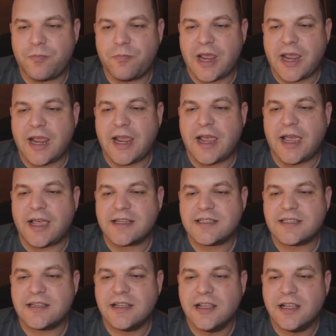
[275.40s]

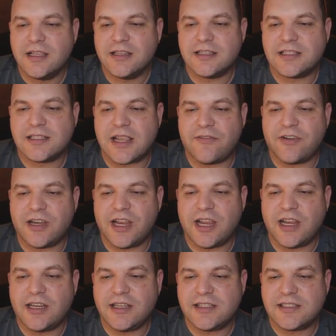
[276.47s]
past the
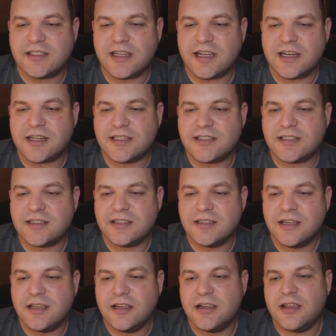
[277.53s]
786,
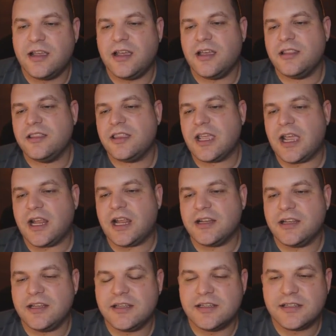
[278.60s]
uh, that
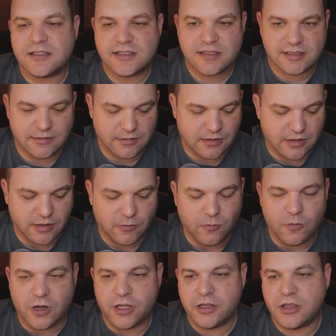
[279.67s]
is the
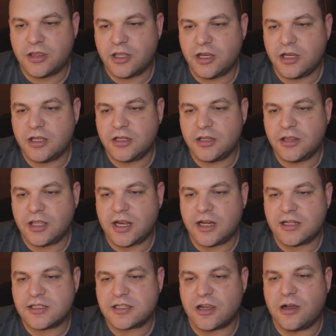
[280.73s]
one thing that
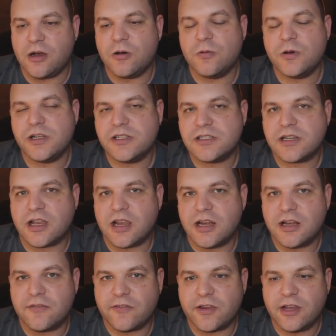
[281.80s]
is always
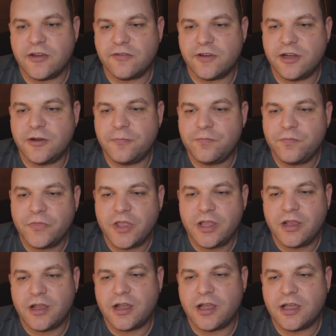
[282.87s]
kind of iffy.
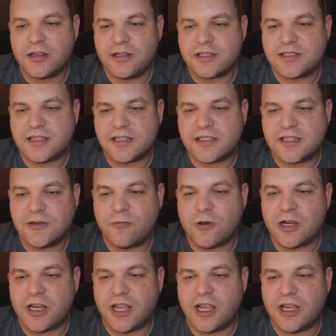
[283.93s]
Uh, the
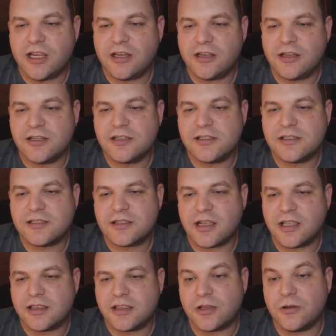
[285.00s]
61.8 is
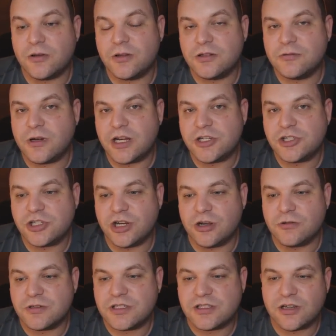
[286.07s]
uh, the golden
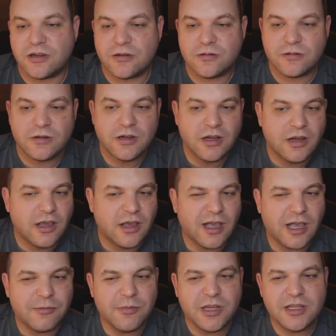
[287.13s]
ratio. So
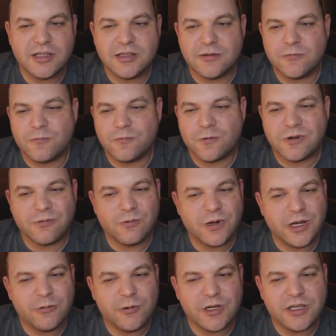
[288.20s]
I mean,
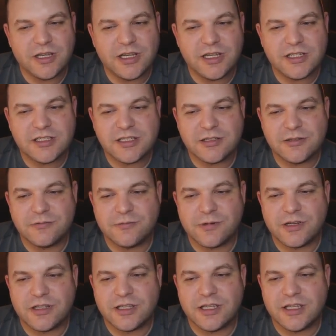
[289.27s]
we would need to
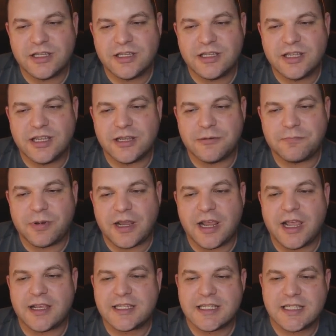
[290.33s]
really get
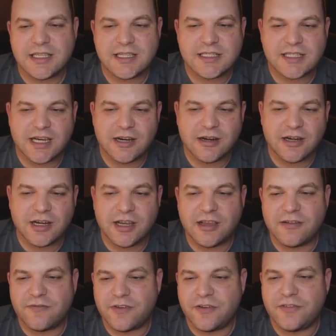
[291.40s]
past this
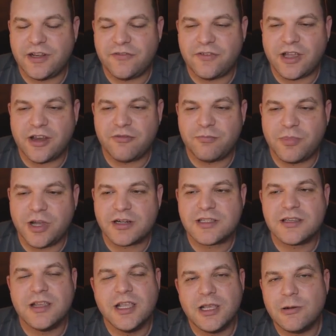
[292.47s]
area 55
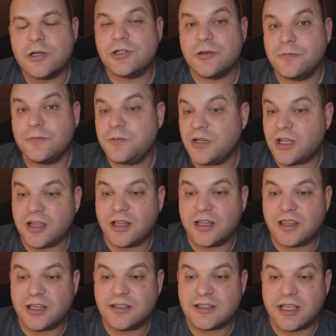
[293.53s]
bucks, which would be a
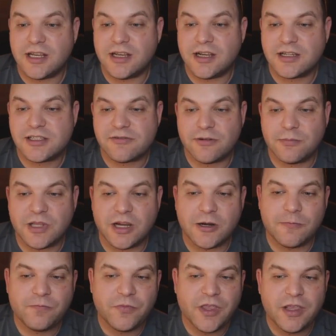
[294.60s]
healthy 10x from
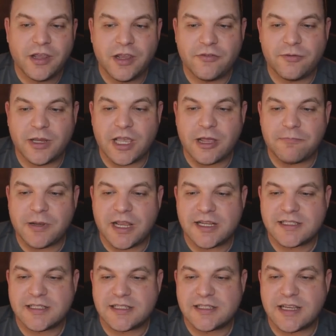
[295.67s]
there. If we got
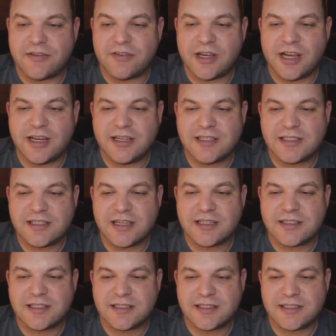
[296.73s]
past the
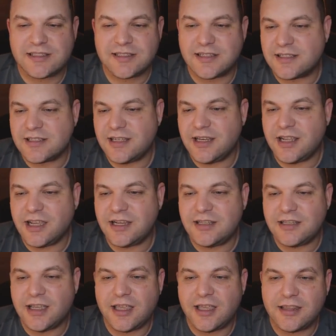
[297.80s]
786,
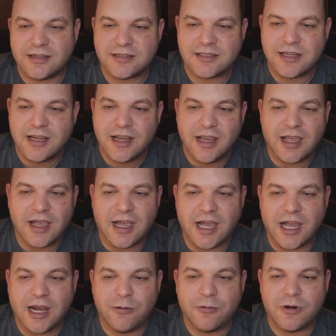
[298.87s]
$69,
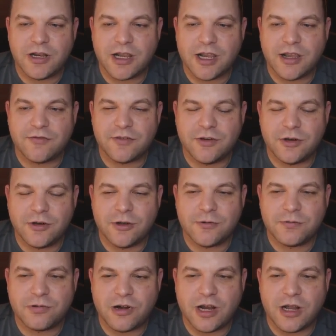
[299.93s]
I would have no
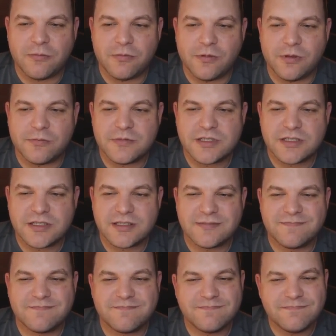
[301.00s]
problems
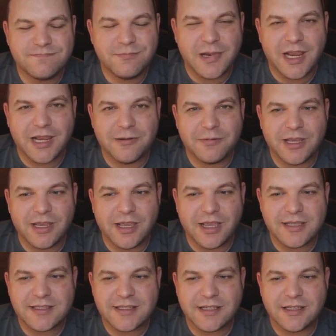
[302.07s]
maybe
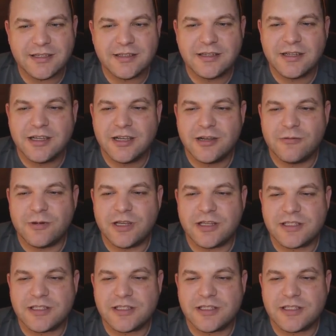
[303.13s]
guessing we